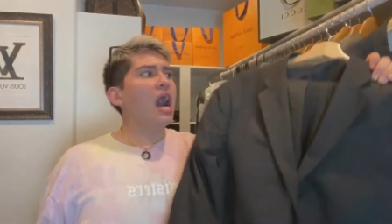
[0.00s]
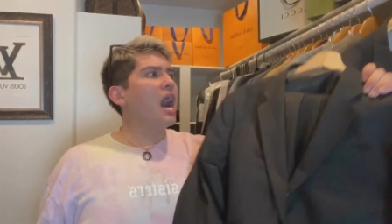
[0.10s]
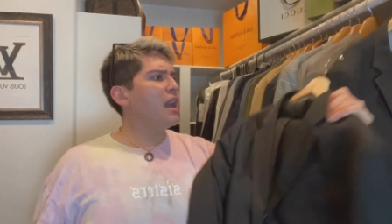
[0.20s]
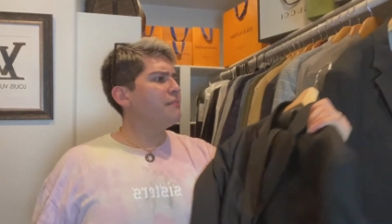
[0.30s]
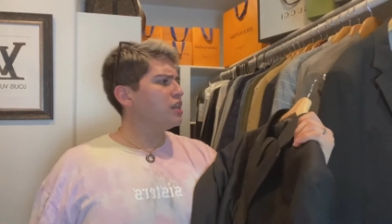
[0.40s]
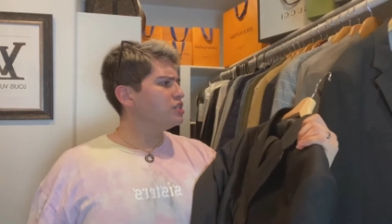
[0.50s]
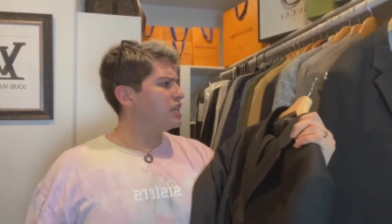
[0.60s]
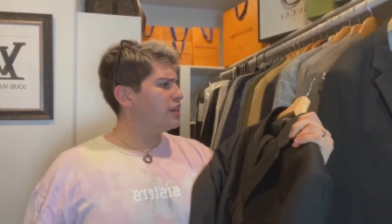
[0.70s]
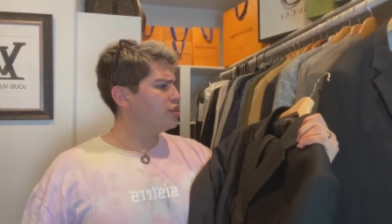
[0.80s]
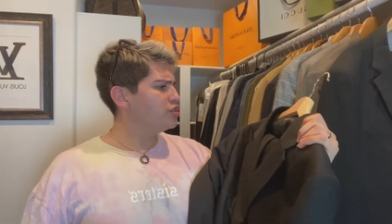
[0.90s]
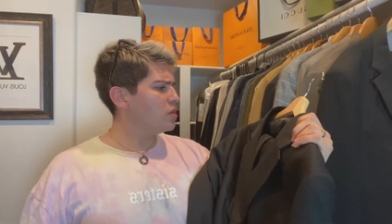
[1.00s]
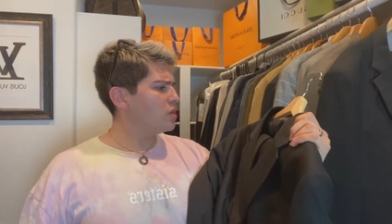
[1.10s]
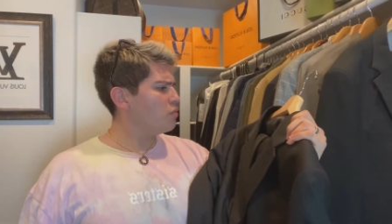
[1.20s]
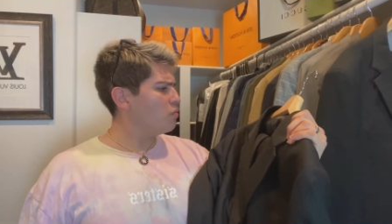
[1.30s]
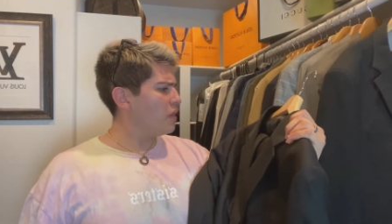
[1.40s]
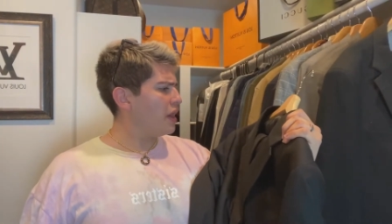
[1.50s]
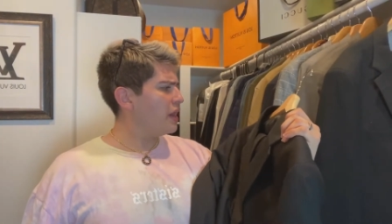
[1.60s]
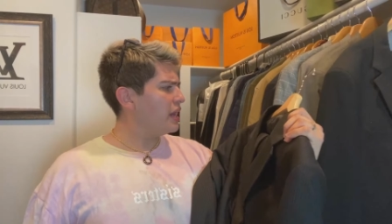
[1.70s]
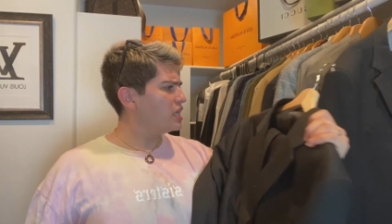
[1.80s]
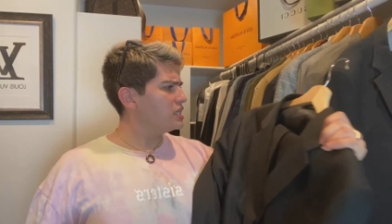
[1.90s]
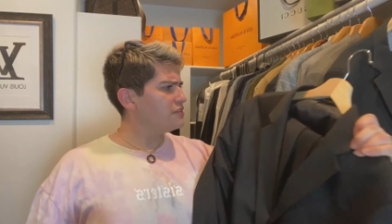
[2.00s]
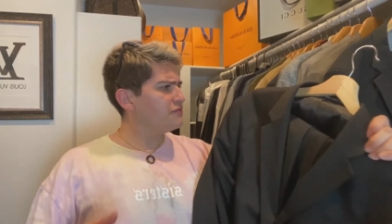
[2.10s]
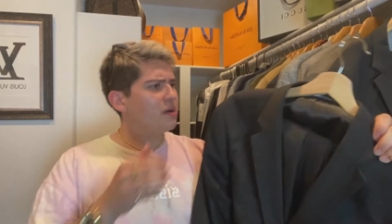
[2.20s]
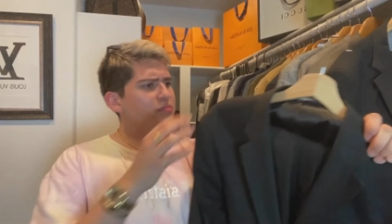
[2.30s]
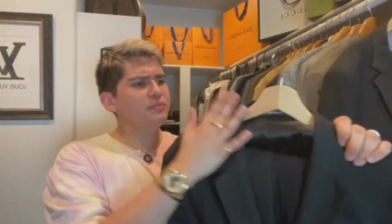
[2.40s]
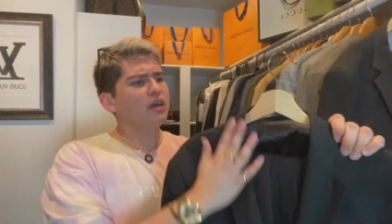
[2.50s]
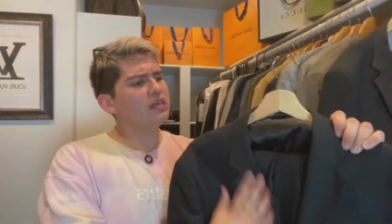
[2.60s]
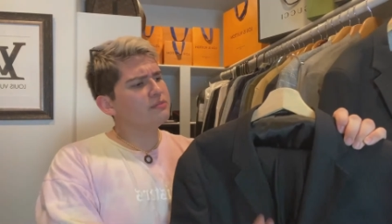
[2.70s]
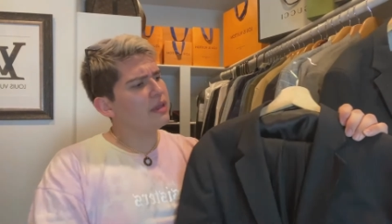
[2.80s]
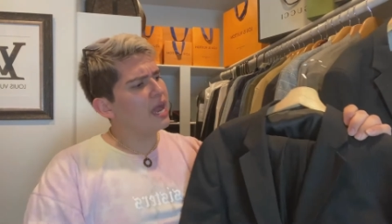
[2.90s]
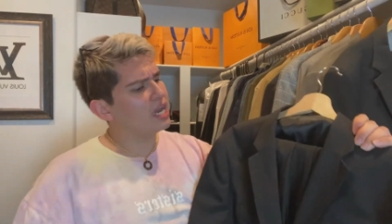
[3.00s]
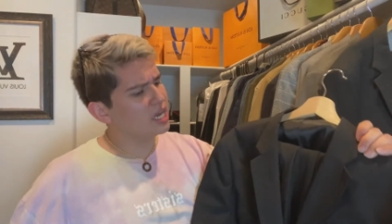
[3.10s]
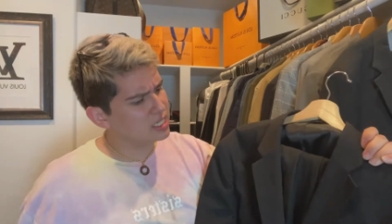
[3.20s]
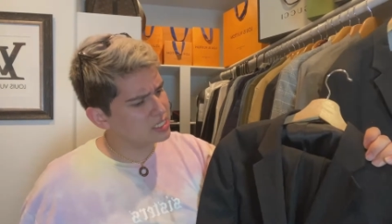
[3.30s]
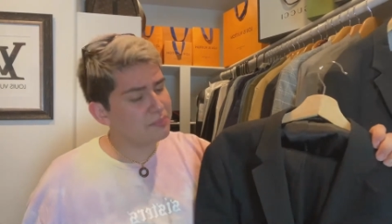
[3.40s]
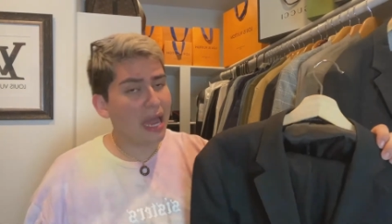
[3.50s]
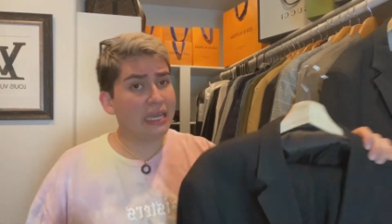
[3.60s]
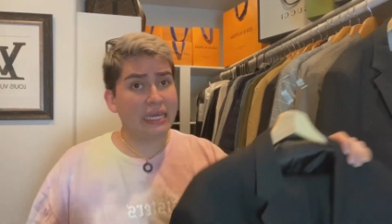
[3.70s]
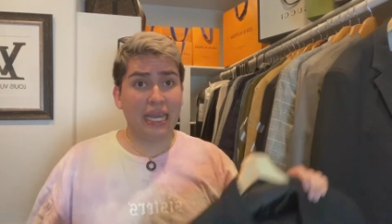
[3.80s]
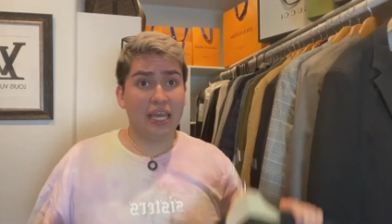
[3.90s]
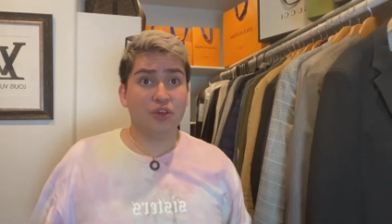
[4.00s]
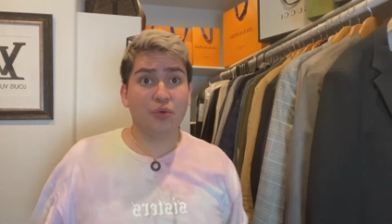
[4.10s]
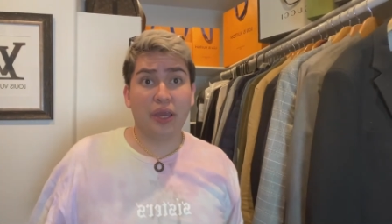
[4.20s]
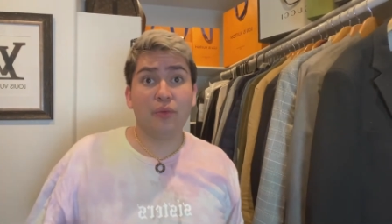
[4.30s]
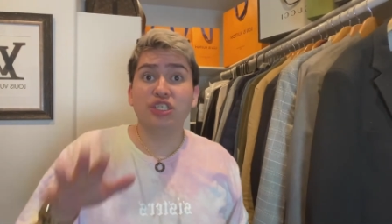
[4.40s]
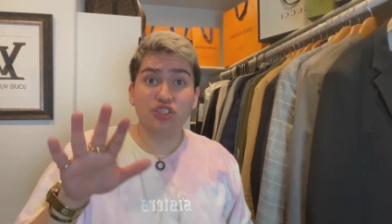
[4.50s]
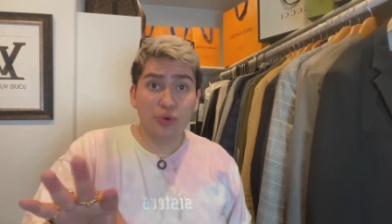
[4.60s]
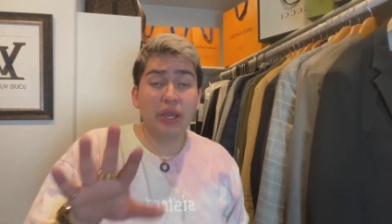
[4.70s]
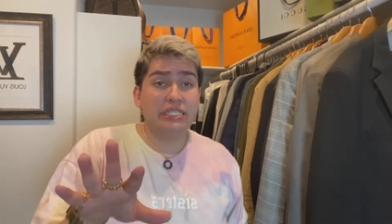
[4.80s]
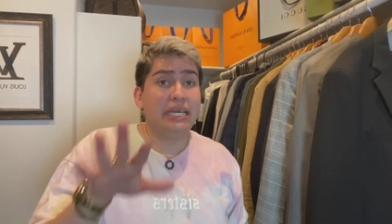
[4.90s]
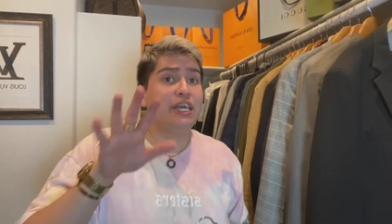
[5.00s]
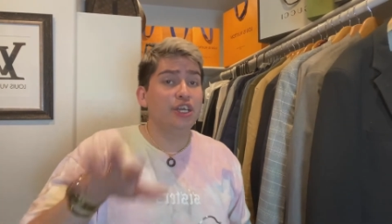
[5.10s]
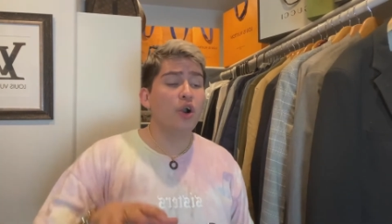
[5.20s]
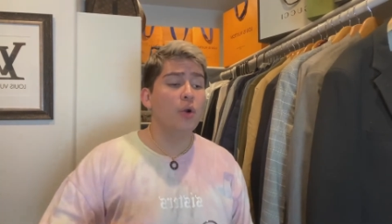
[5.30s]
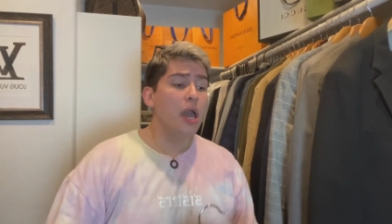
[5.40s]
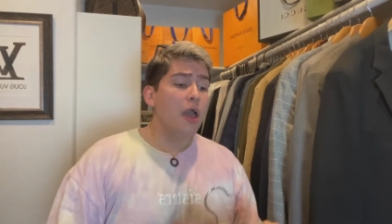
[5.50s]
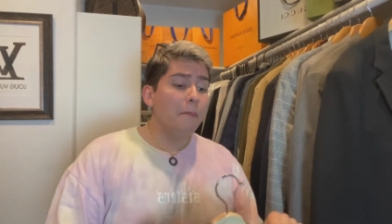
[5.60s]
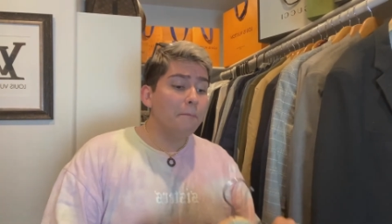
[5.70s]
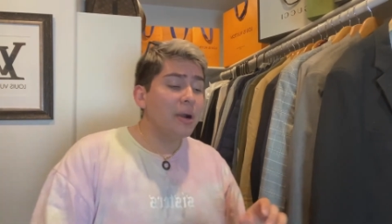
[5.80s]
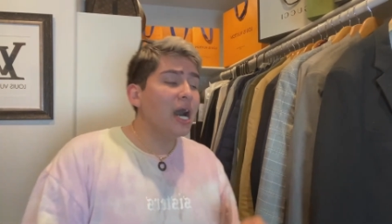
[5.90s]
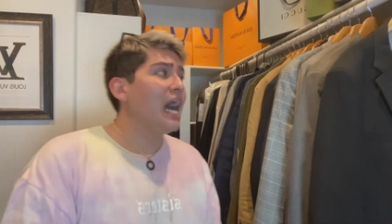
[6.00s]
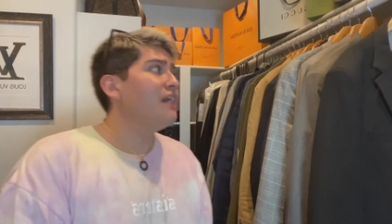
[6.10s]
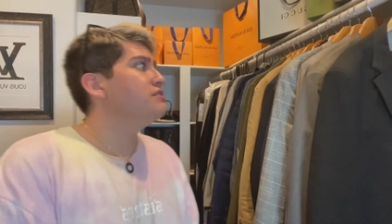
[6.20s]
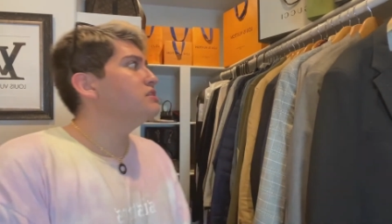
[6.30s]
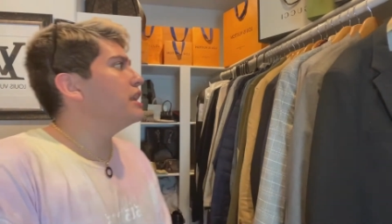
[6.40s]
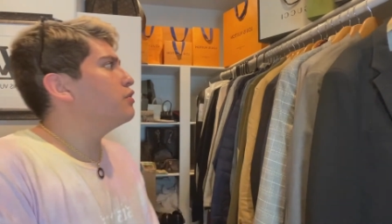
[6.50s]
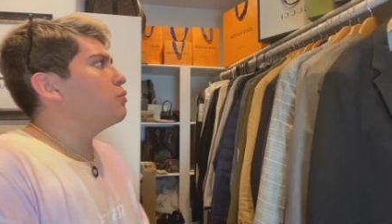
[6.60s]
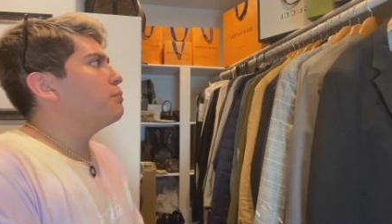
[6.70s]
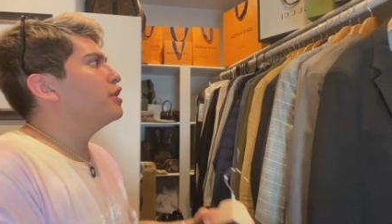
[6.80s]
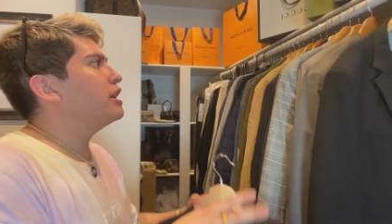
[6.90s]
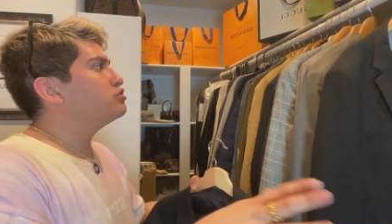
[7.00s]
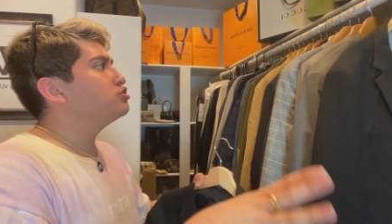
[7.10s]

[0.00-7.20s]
I'm not entirely sure where I got this from, to be honest. I got this back in 8th grade, which is crazy, I know. But I've like put out